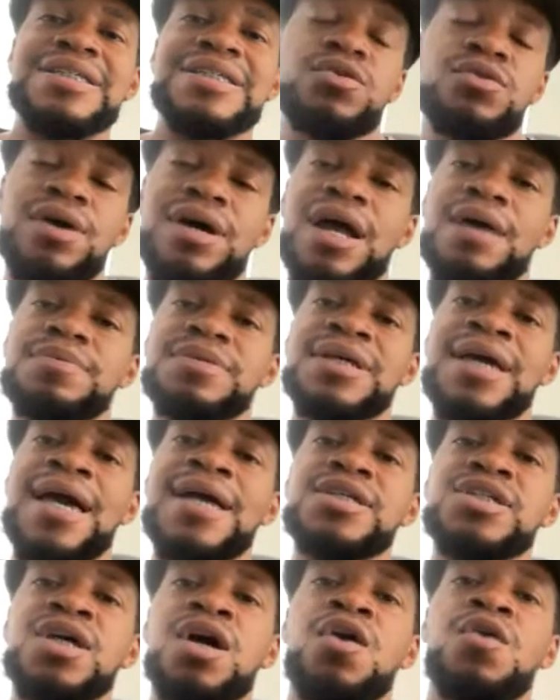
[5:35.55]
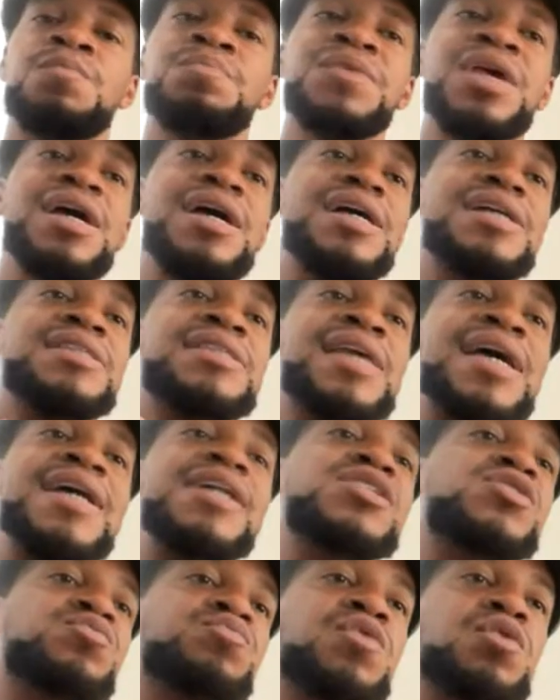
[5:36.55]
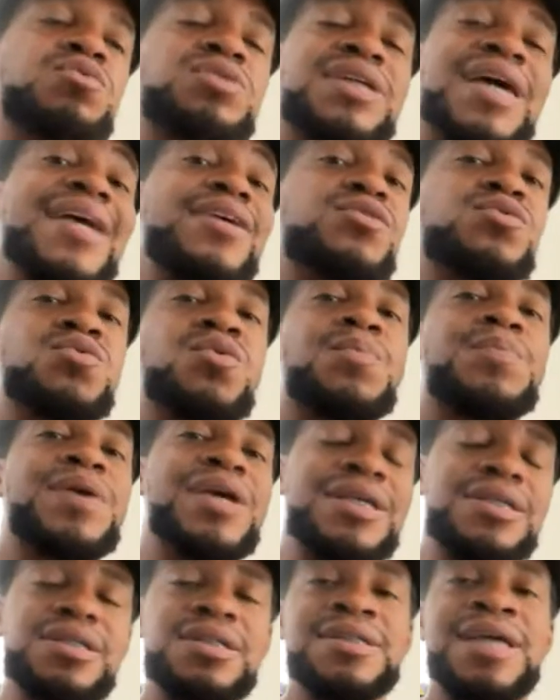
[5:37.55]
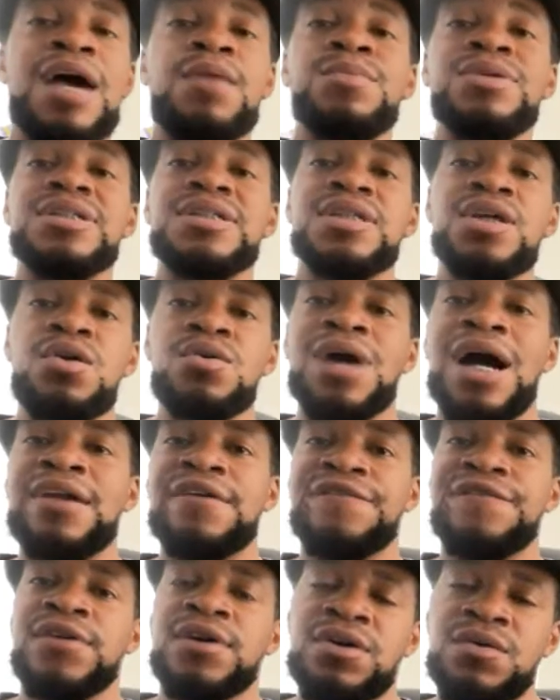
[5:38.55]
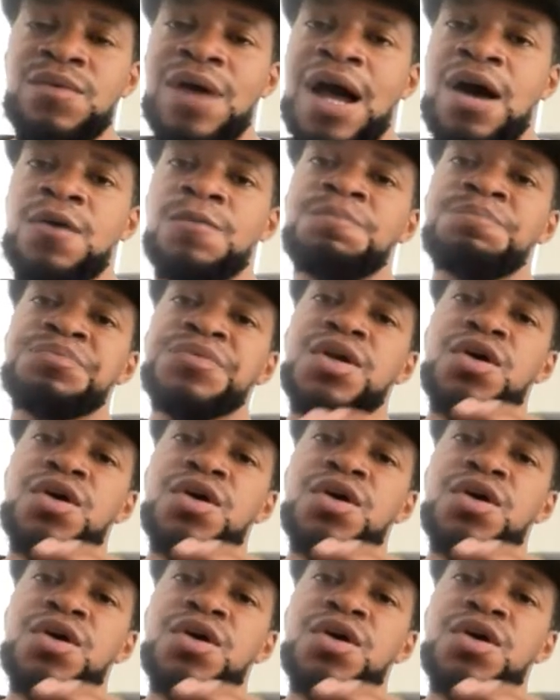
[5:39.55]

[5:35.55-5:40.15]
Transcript: You know what I'm saying? So there's rotational pieces that we still got to figure out